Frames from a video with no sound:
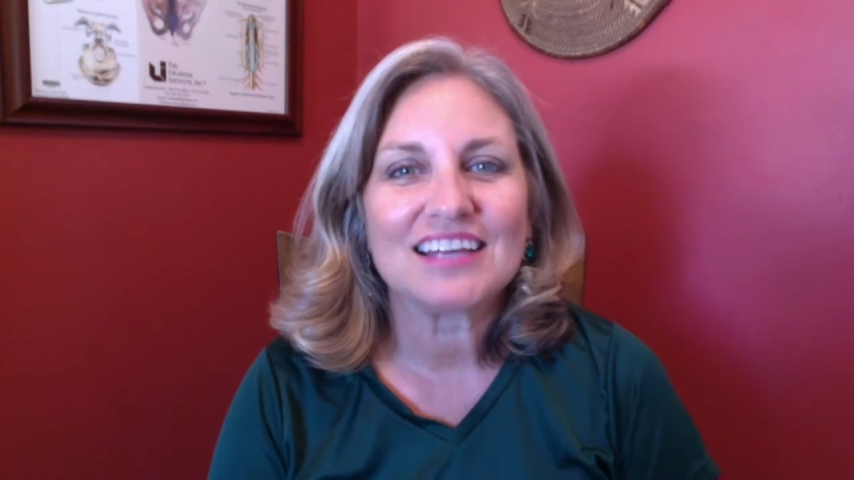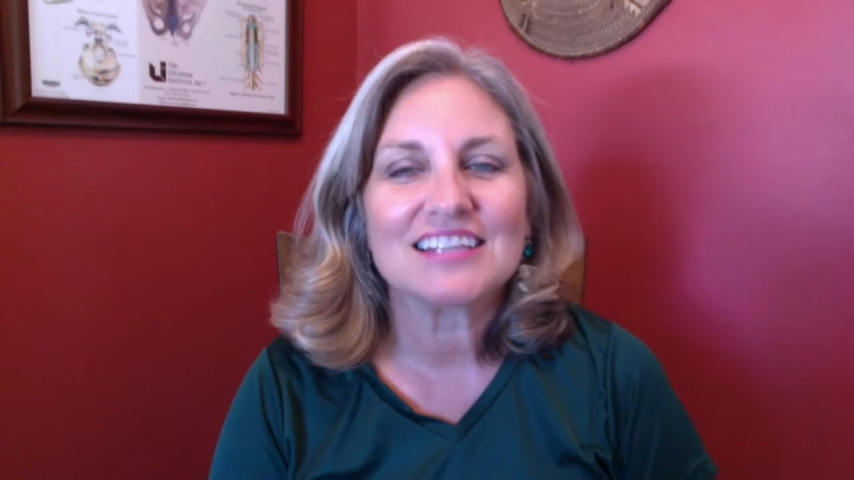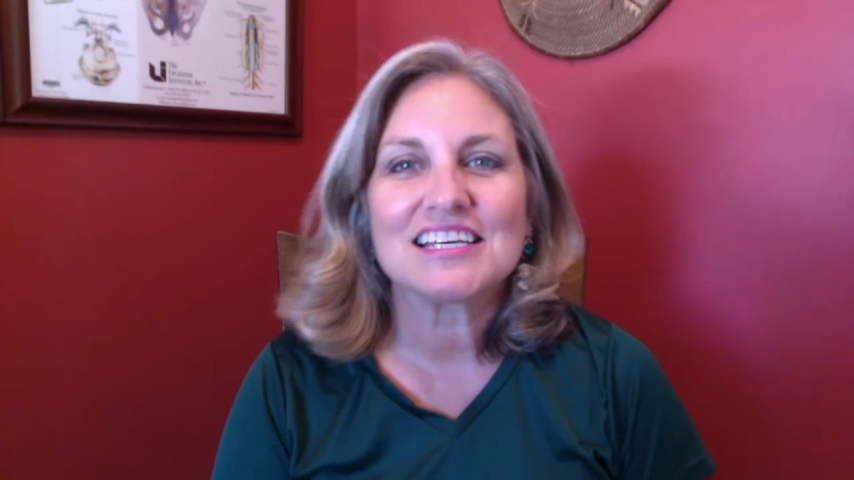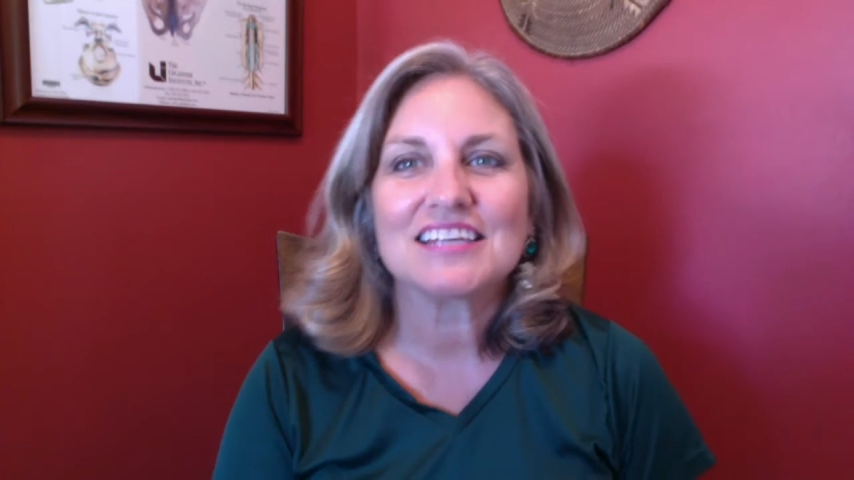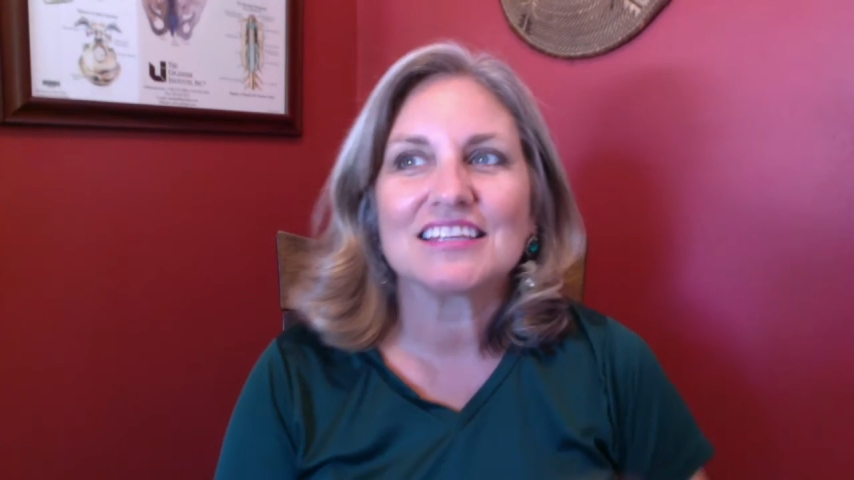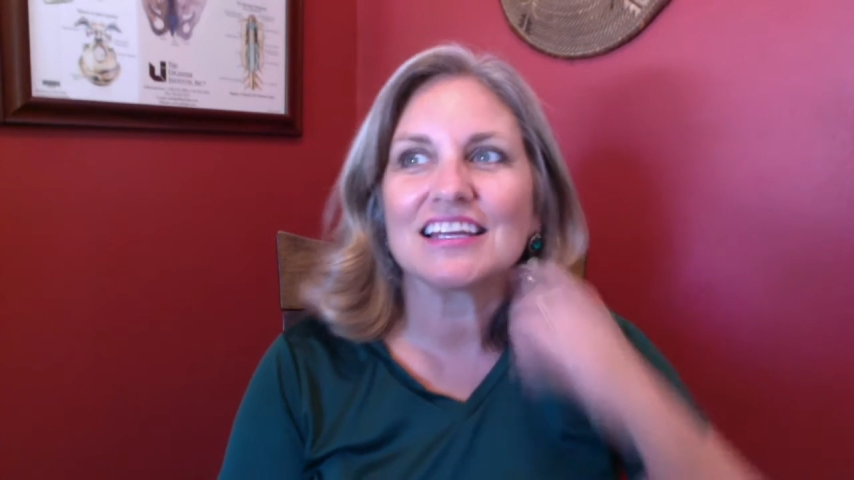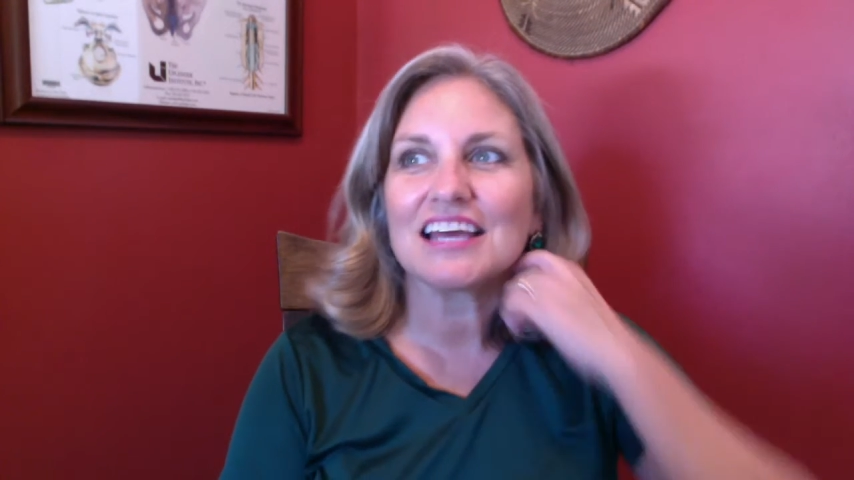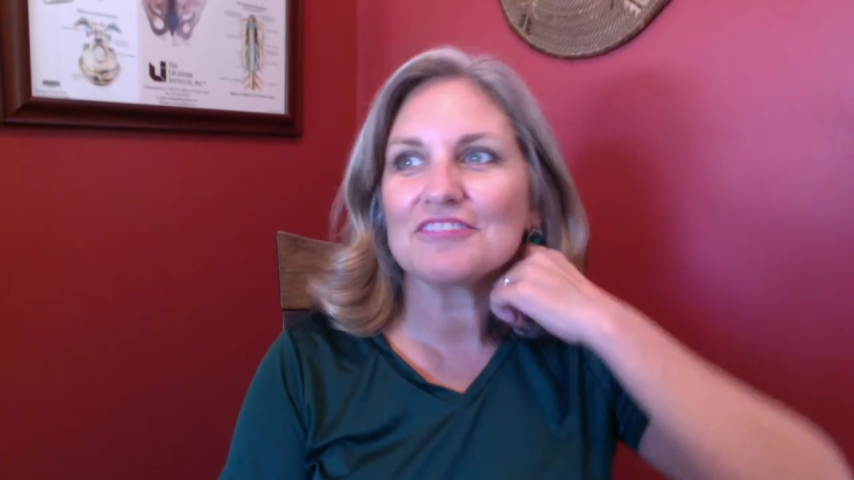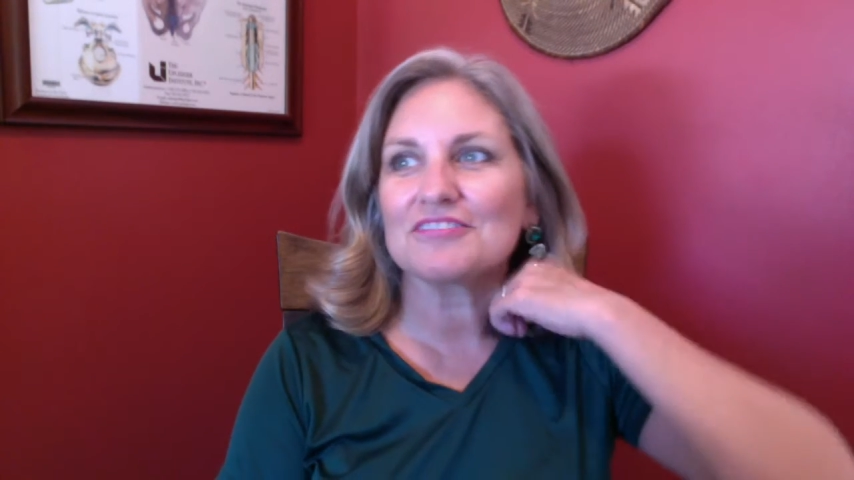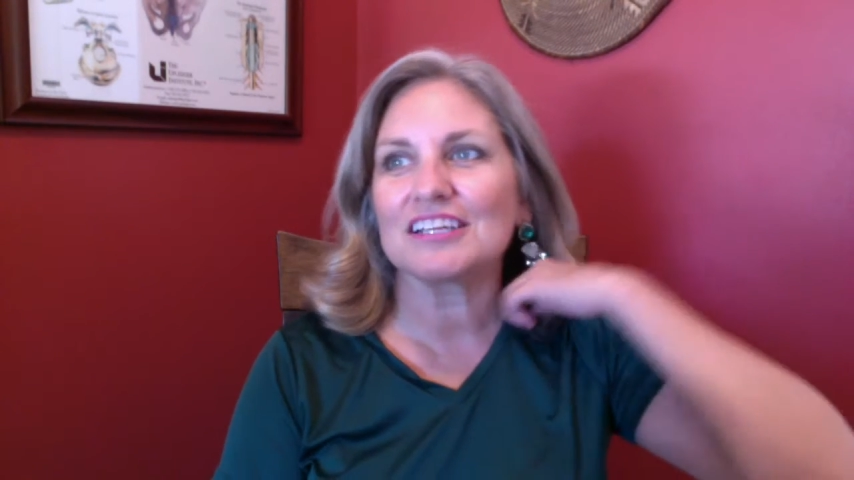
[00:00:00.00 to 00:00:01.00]
to tell you that
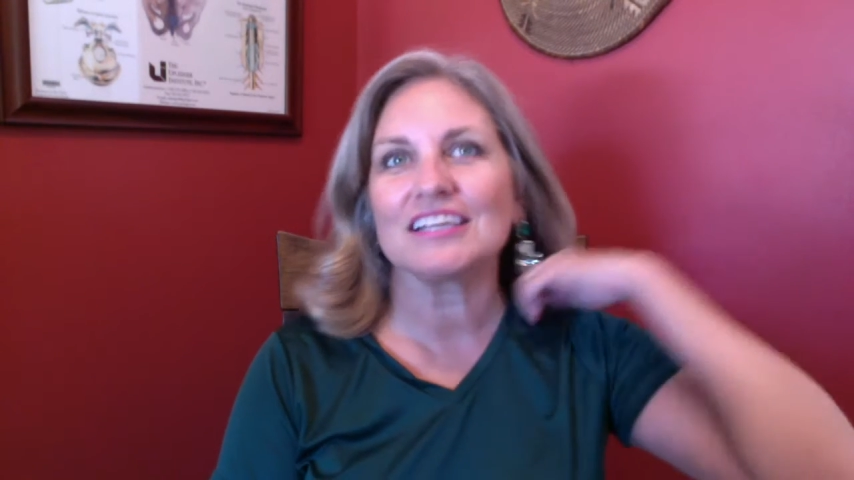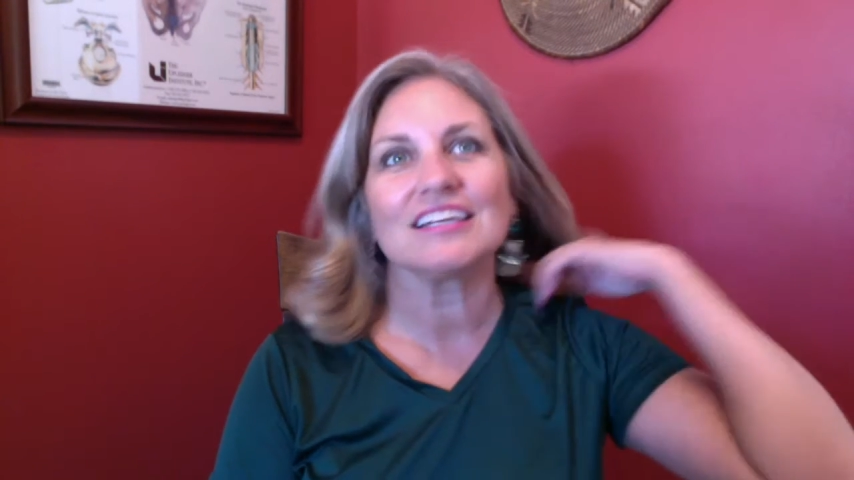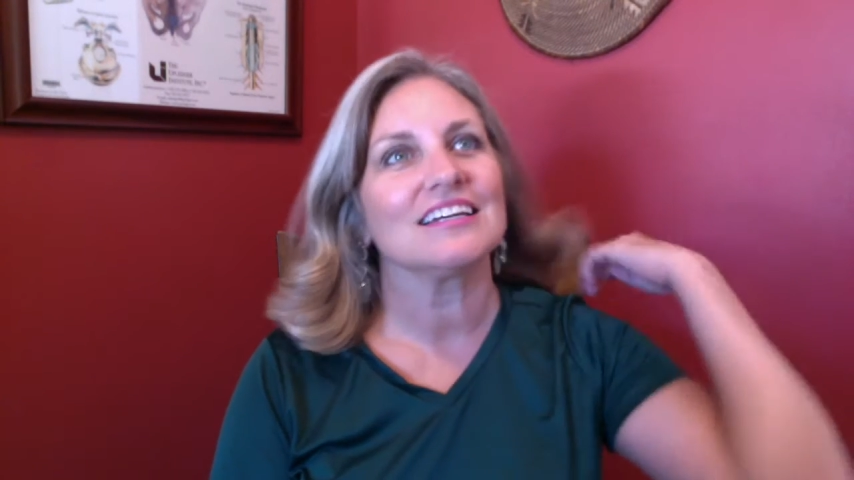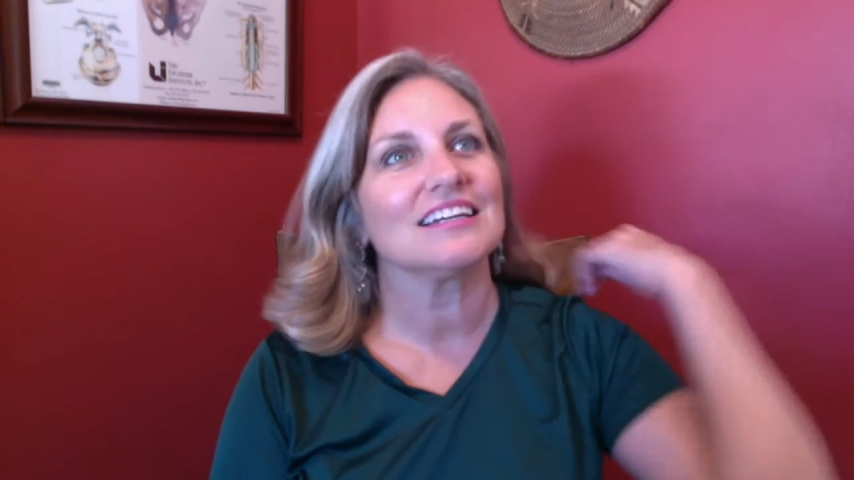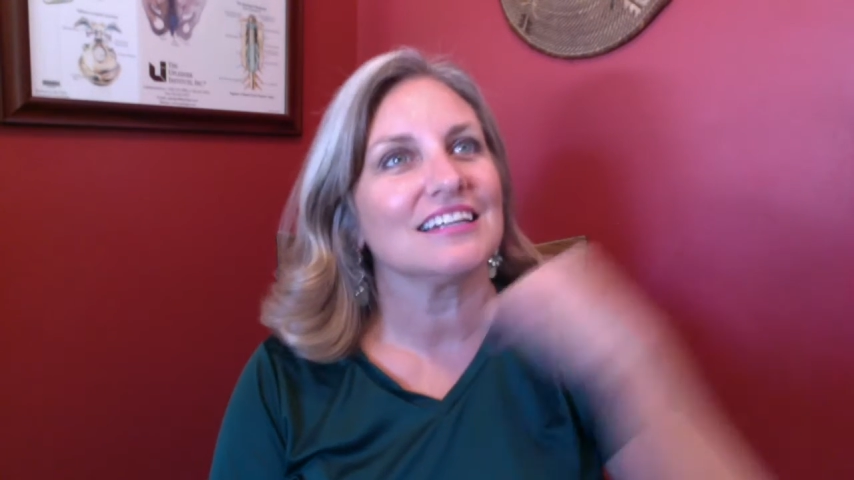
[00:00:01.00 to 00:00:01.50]
every